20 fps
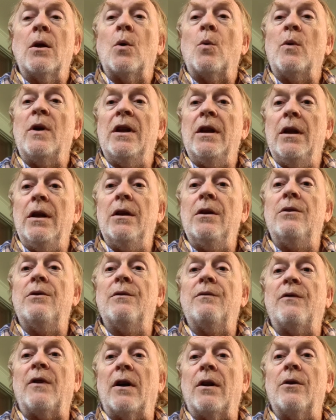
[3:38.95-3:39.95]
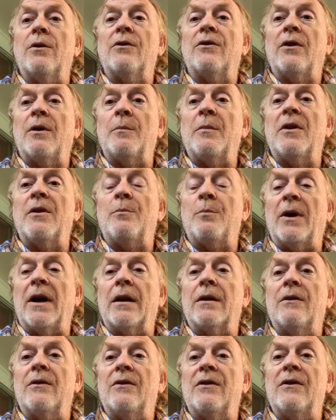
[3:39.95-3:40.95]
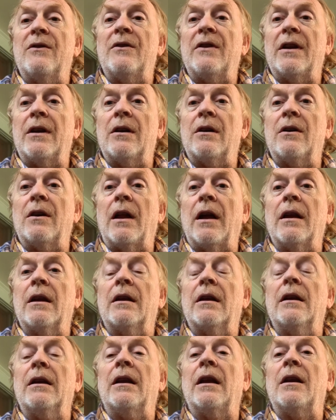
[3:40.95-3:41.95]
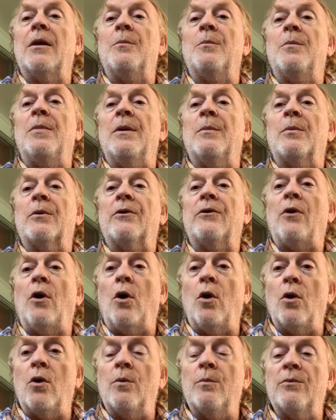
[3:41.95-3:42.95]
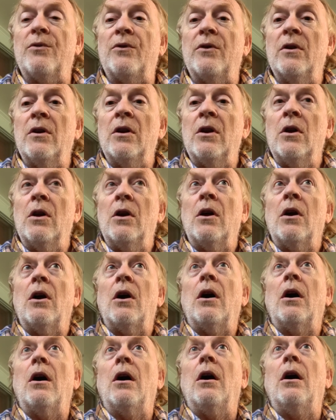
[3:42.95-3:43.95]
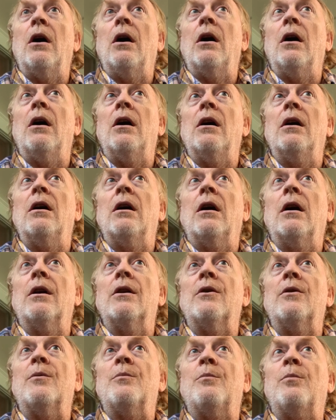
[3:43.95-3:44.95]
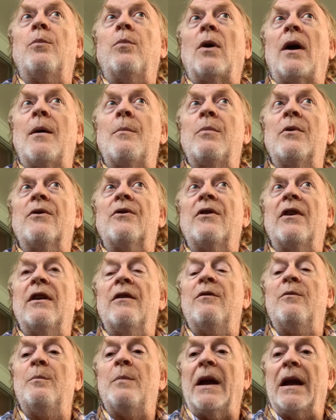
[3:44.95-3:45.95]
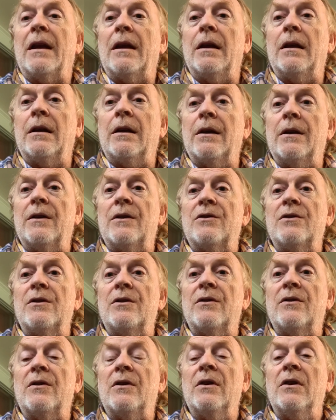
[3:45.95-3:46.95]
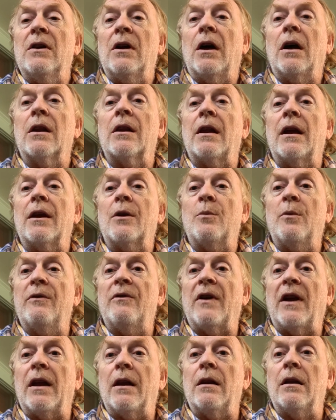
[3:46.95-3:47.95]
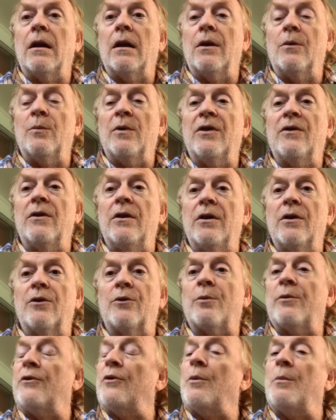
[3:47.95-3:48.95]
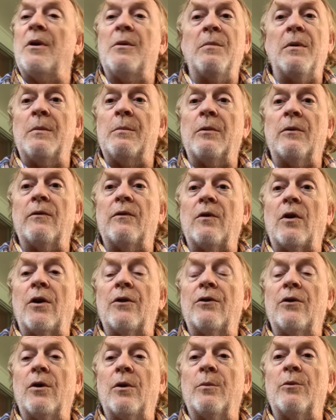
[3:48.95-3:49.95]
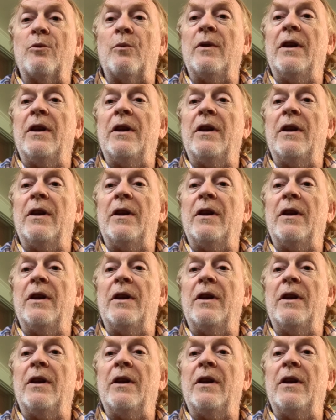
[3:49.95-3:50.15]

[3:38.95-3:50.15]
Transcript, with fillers: We need to follow some of the practices there, like getting people's homes uh, under proper, safe banking conditions, unlike we've had in recent years where so many people have lost homes.